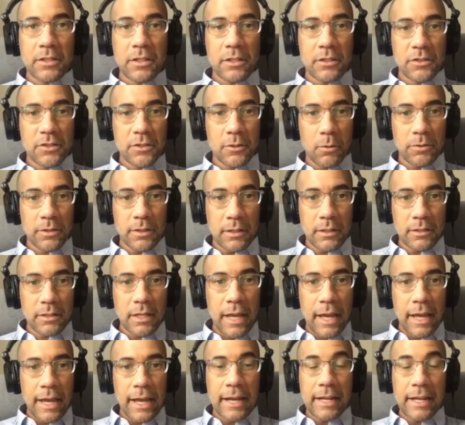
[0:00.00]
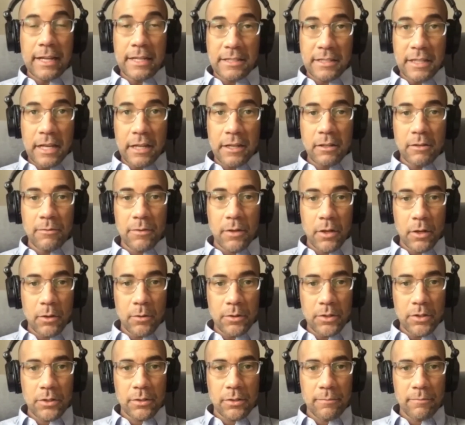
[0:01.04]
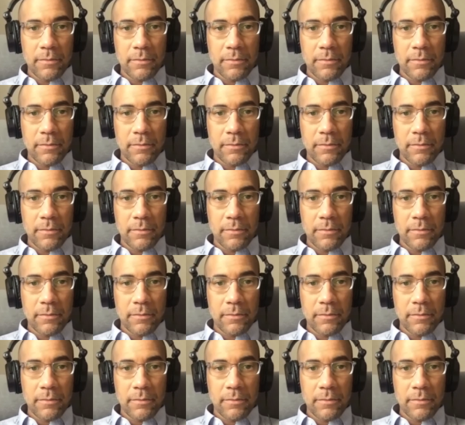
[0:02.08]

consultant and executive coach.